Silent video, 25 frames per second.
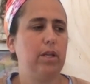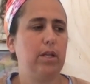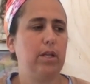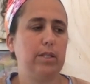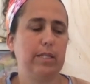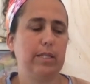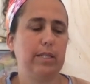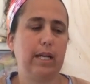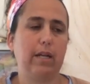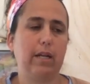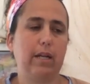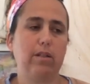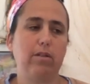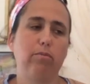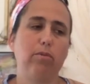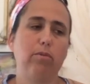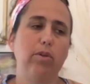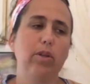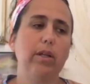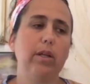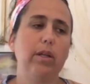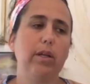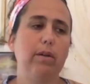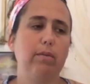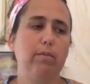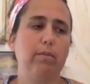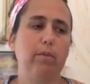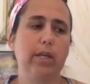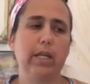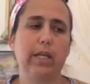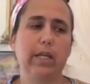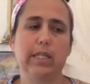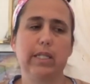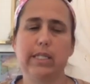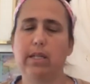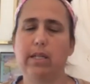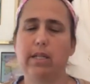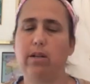tech. Really, we
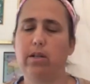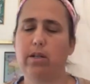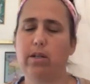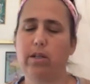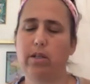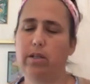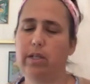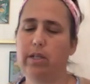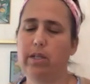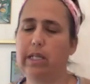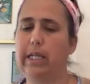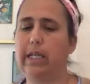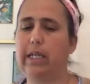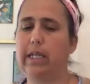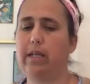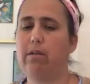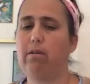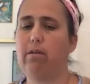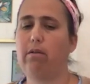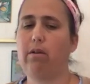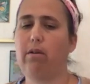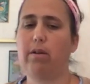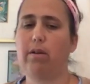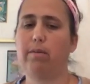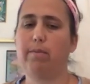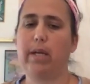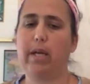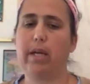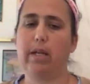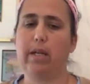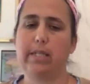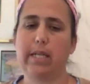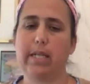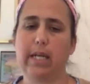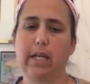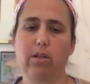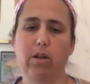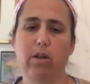consider Kundalini yoga to be a
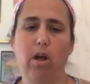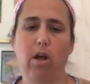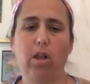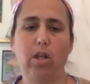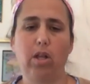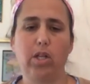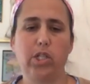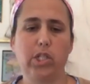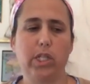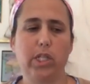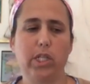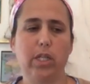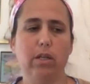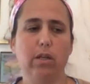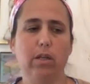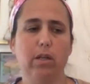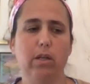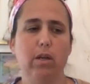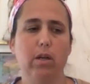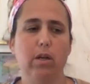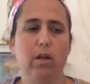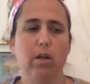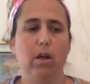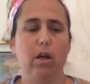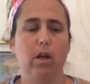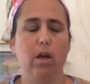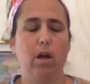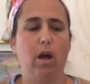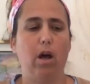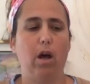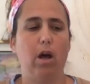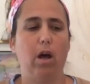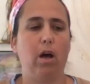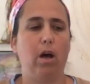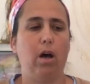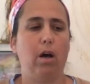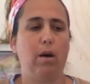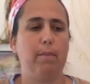technology.
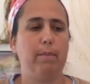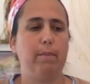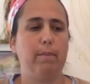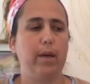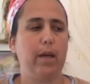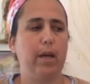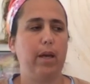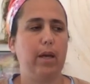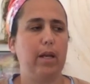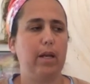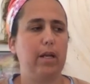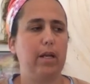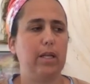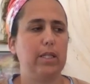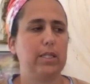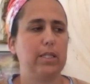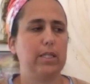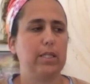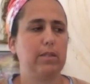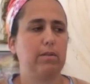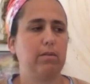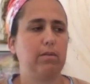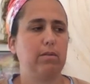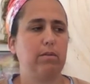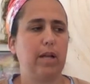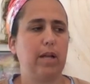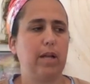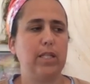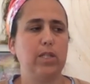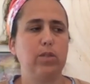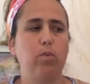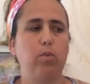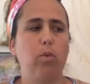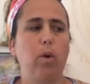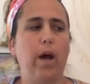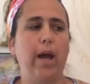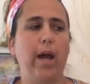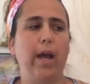And that's
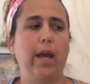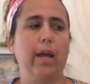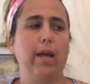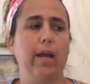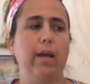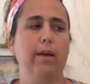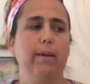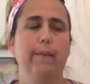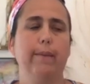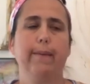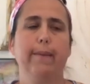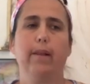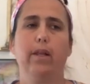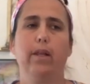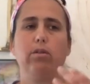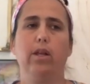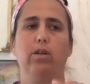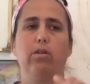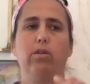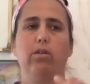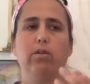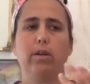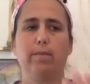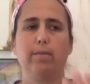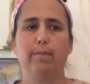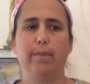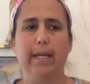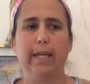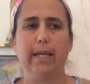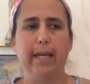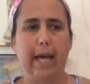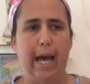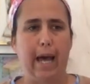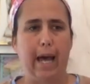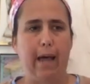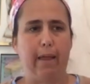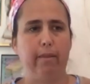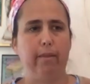why you can be
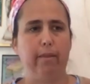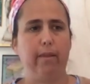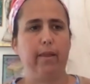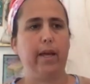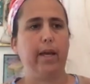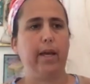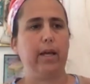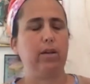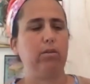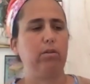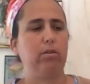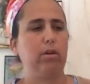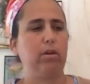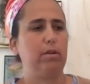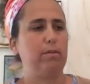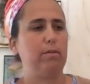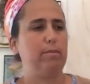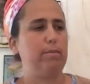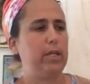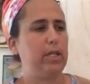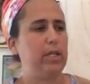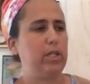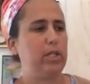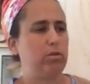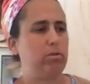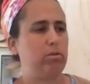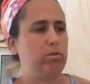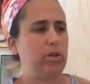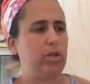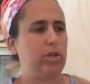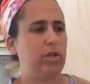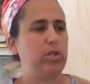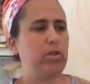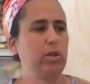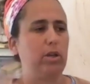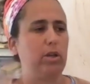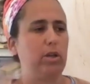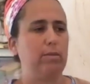Catholic, you can be
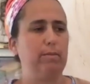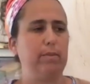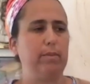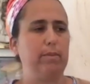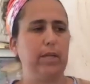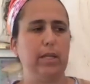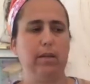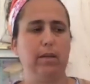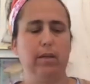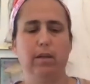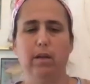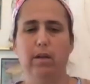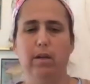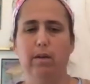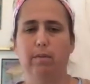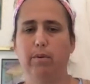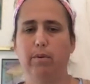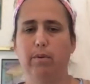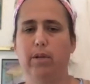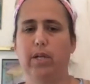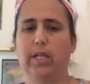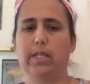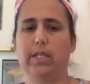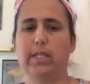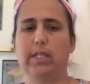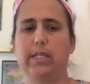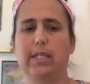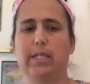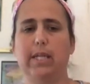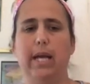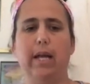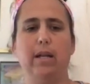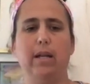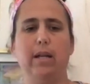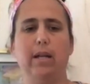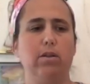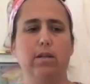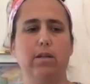Jewish, you can be Buddhist,
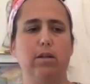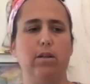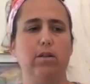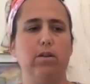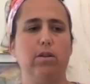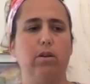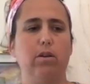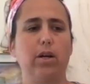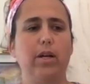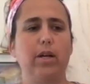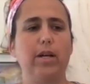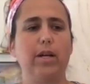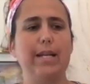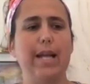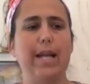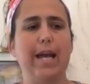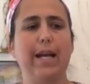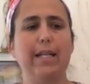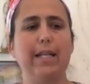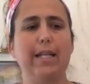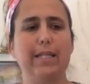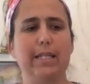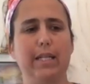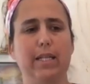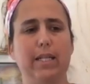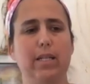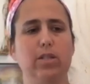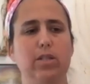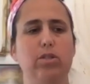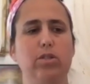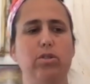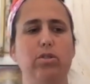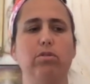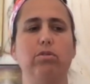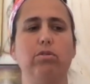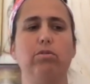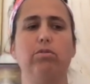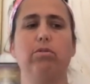and you're connecting
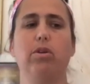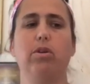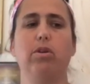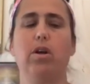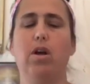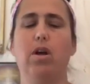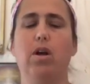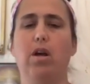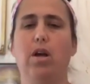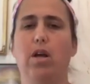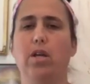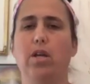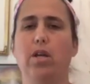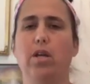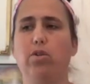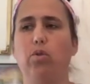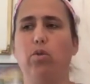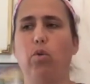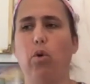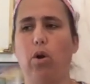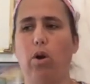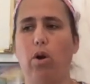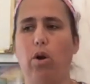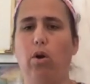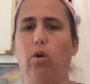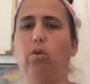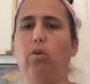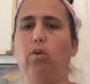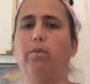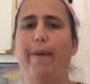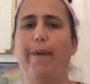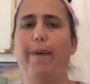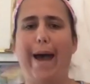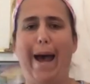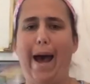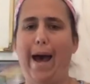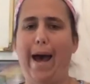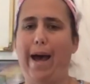to your own
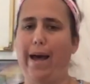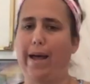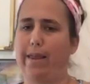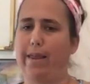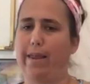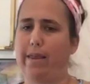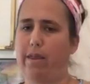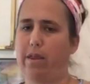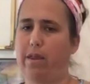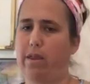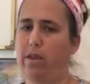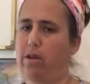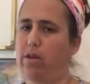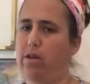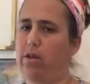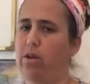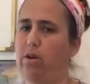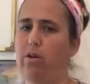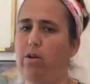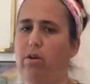path, your